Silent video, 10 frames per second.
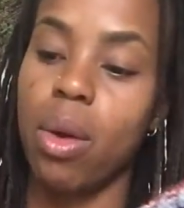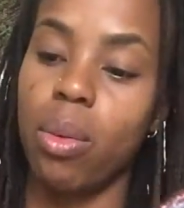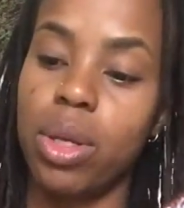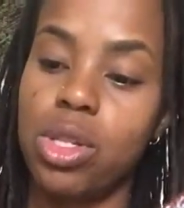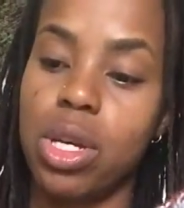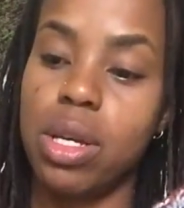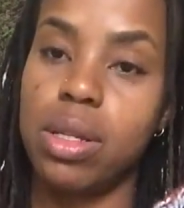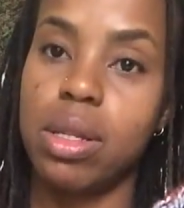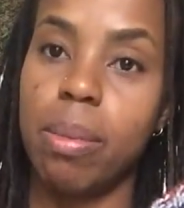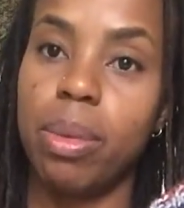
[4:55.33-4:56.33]
which
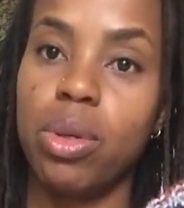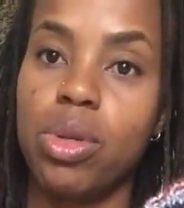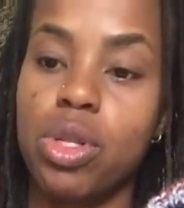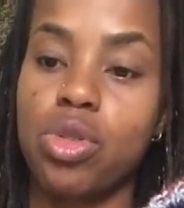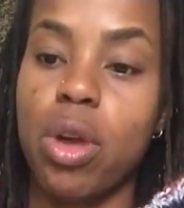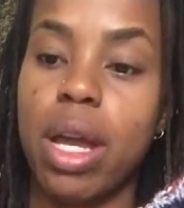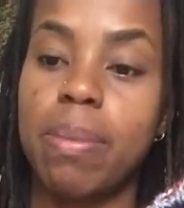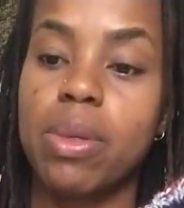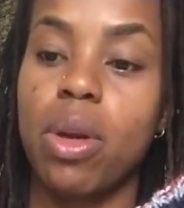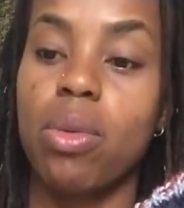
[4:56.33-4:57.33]
is Blue
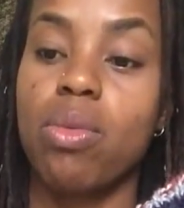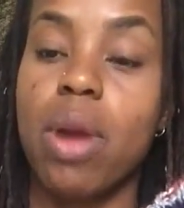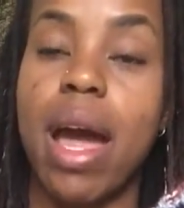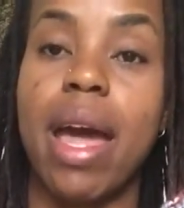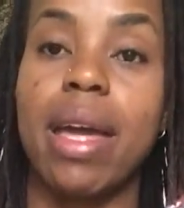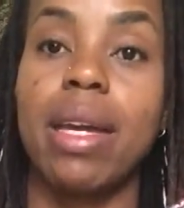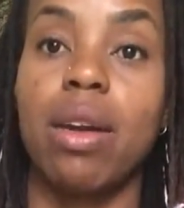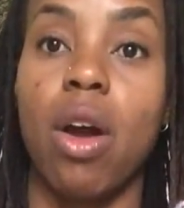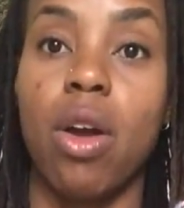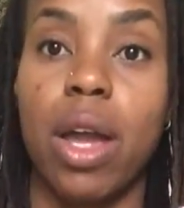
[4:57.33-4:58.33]
Striped Rag,
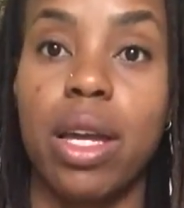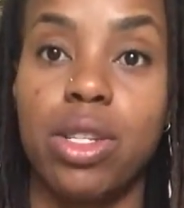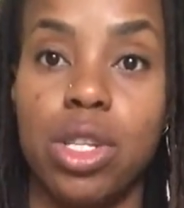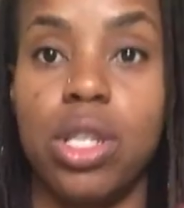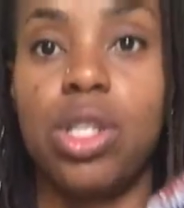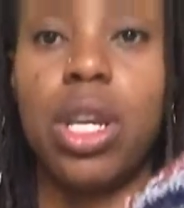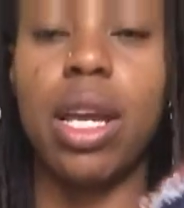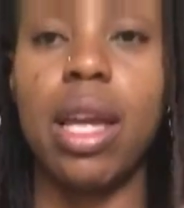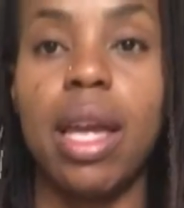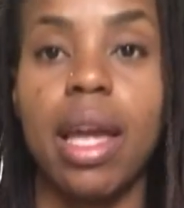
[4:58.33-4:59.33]

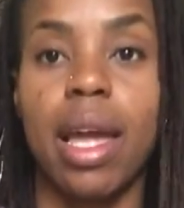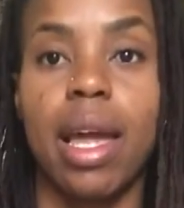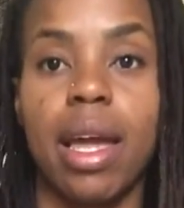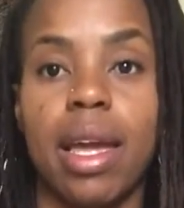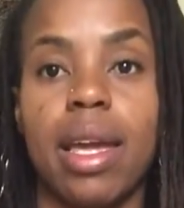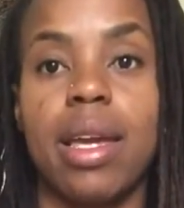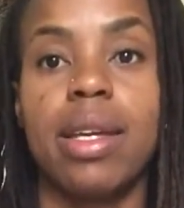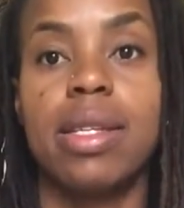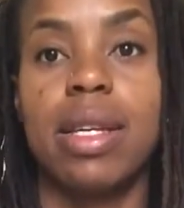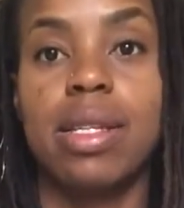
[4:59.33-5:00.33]
R-A-G-G,
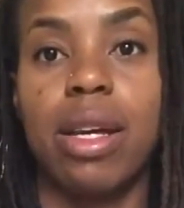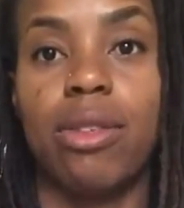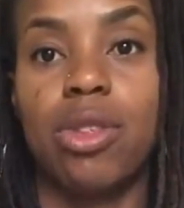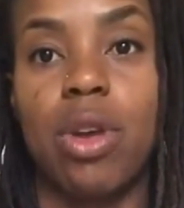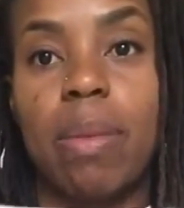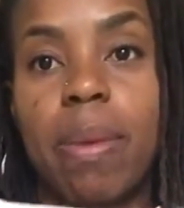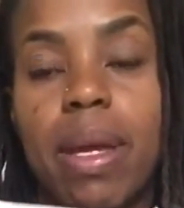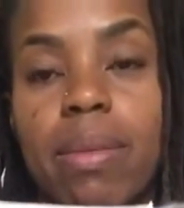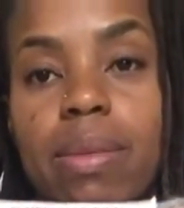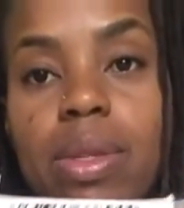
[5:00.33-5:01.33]
is a
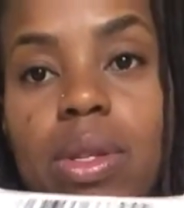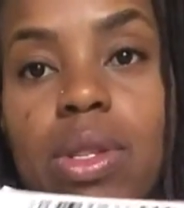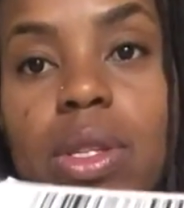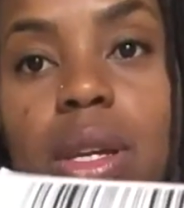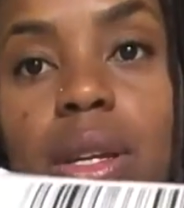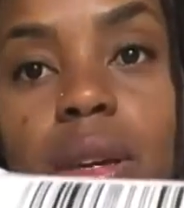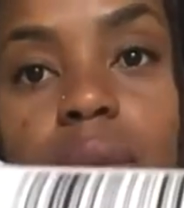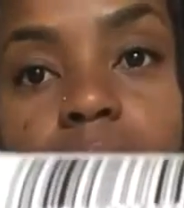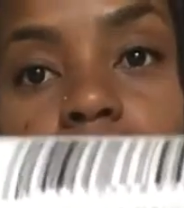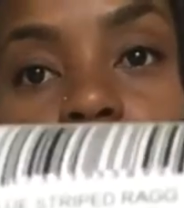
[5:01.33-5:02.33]
self-striping, so just let you
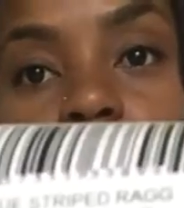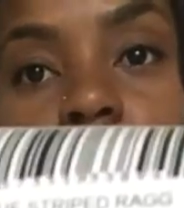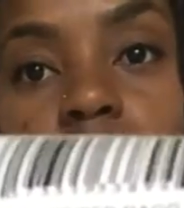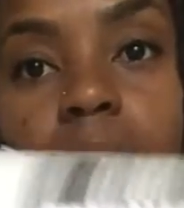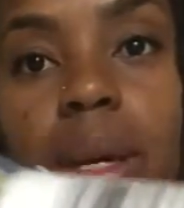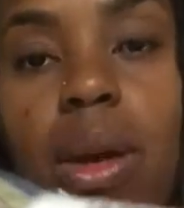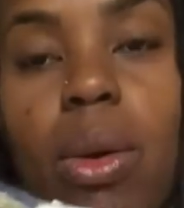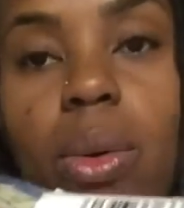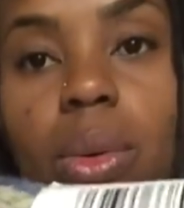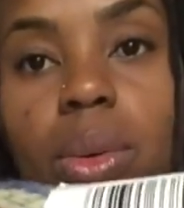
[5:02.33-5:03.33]

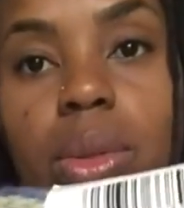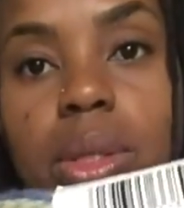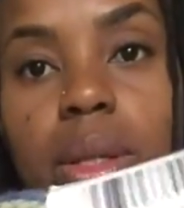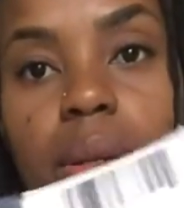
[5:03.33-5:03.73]
behold